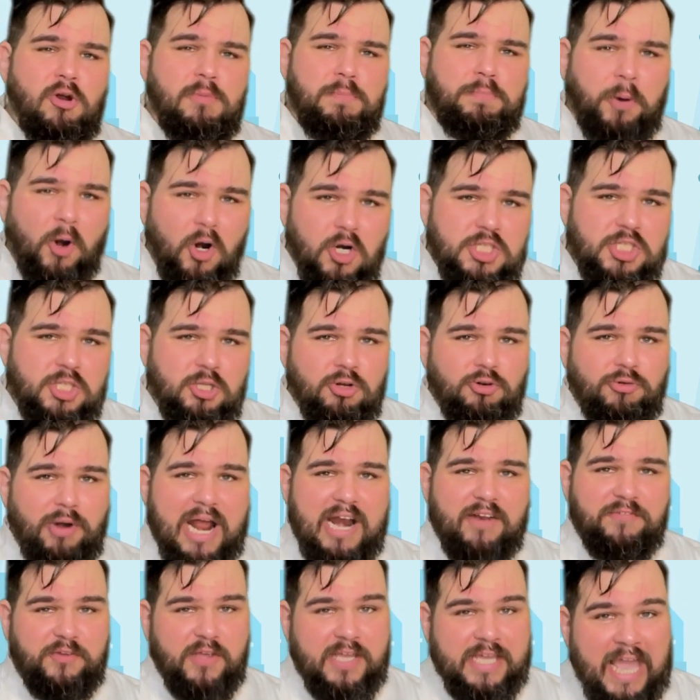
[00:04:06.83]
own personal
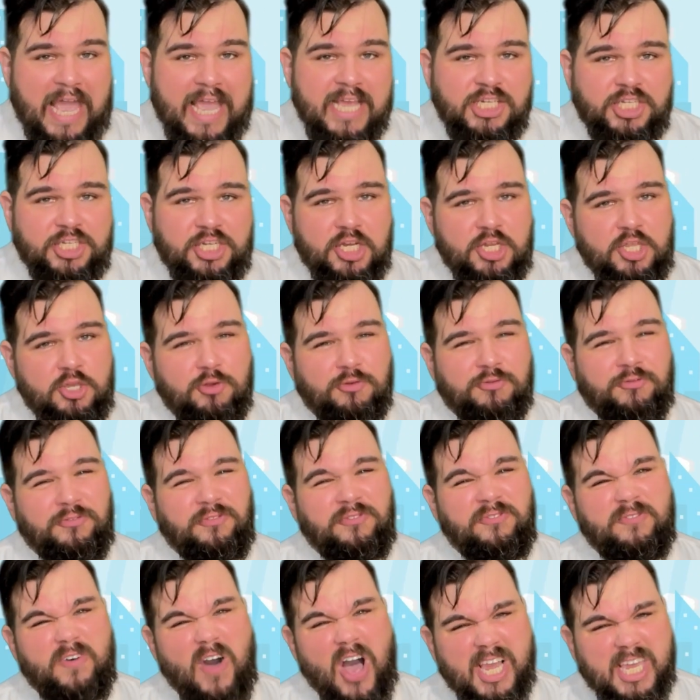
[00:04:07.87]
gratification, you
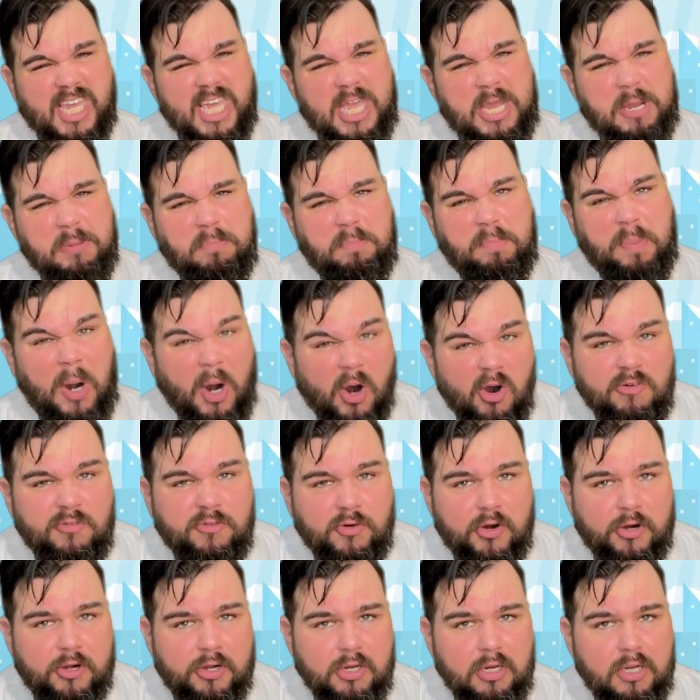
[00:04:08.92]
fucking
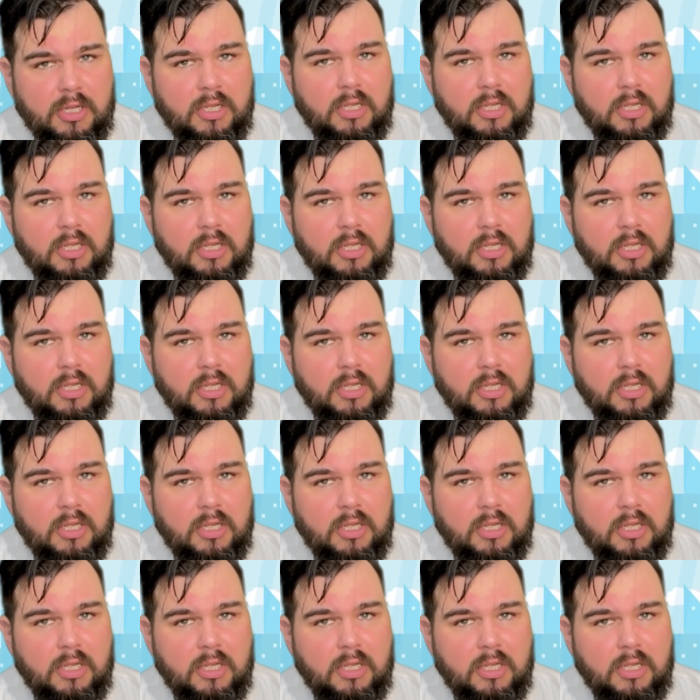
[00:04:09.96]
pervert?